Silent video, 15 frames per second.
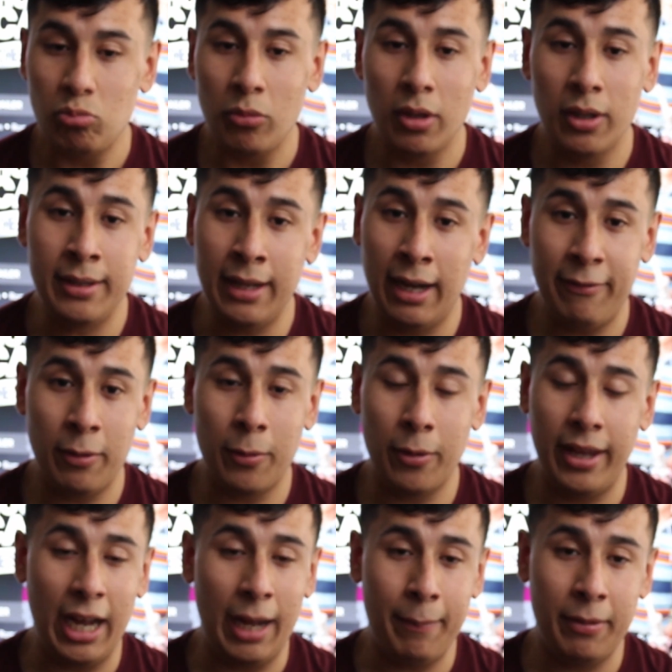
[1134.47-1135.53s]
nothing really
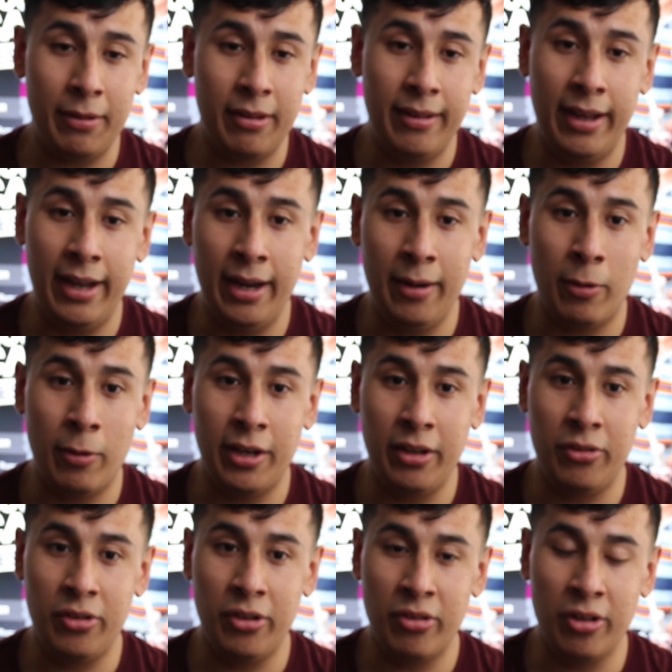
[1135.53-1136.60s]
happened today. Ricky's
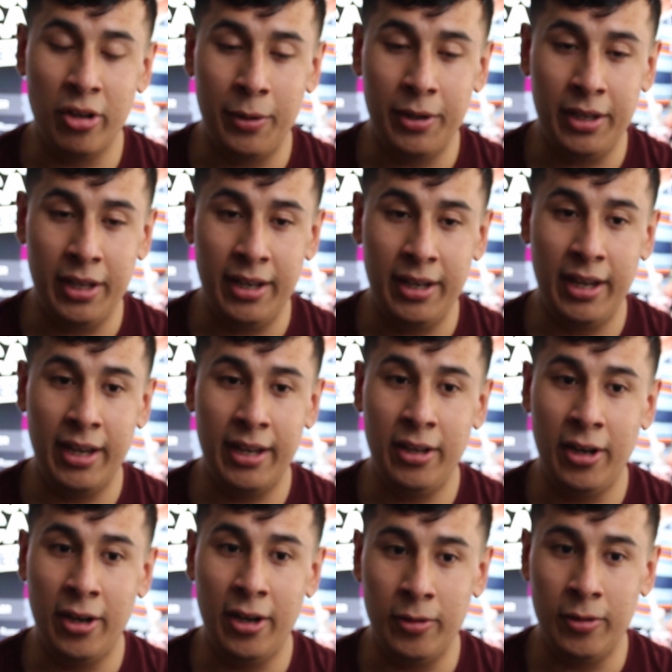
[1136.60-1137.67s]
just still with Nini, and you
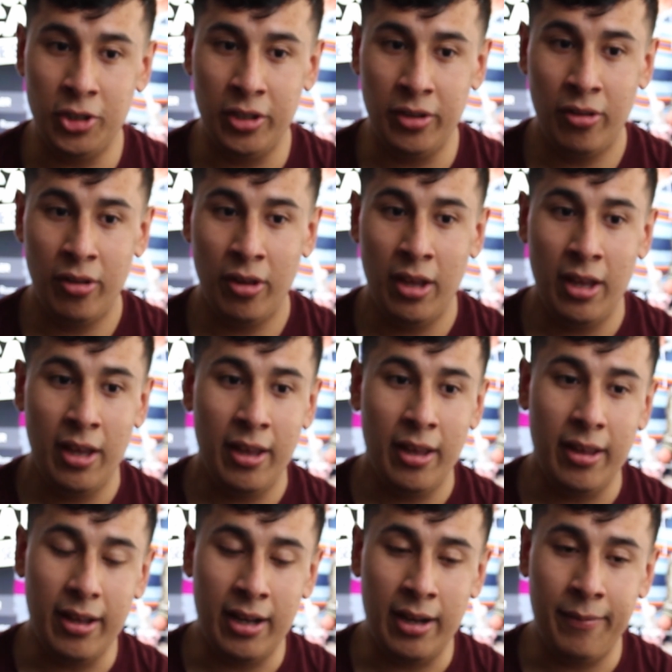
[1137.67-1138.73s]
know, she's
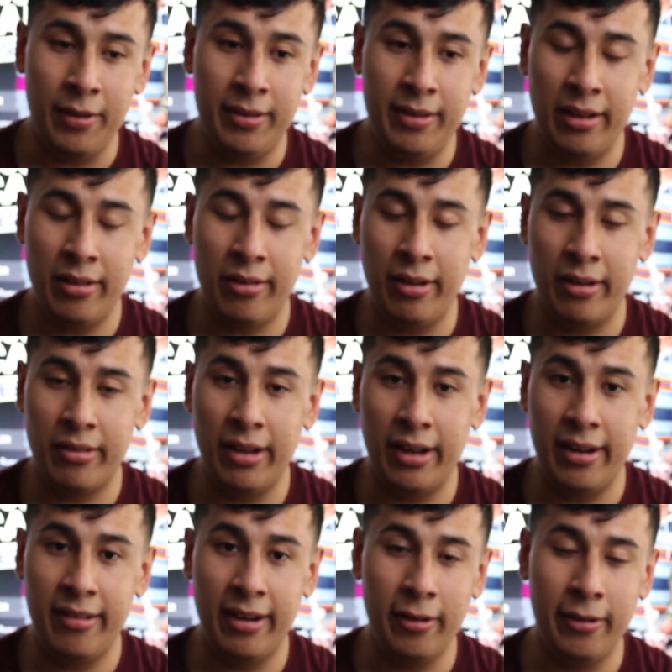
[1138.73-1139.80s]
the dancing's not
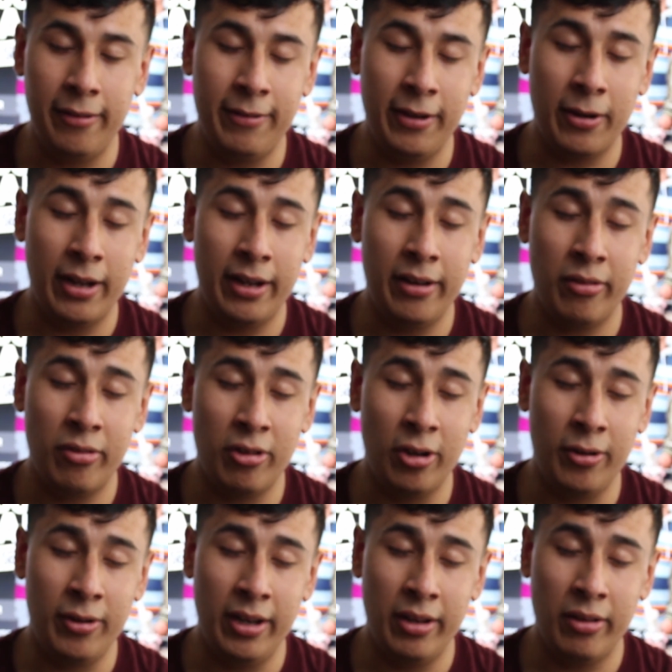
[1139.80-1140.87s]
entirely figured out in
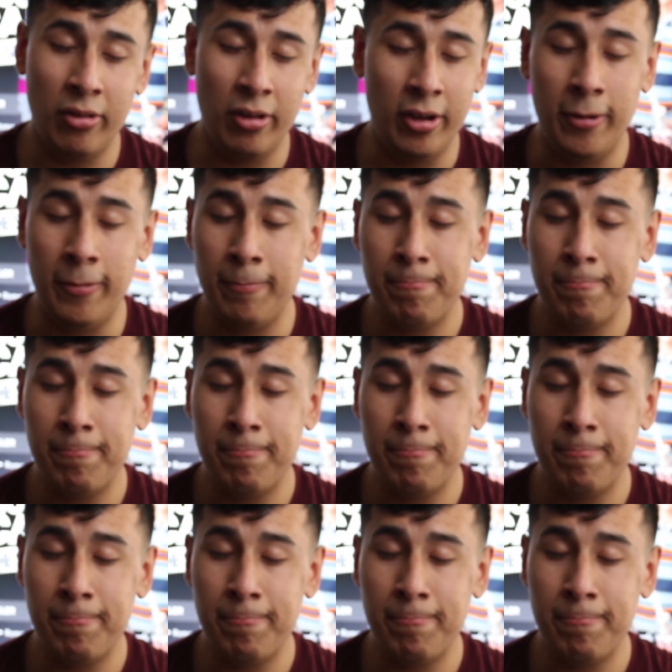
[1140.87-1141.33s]
stone yet, so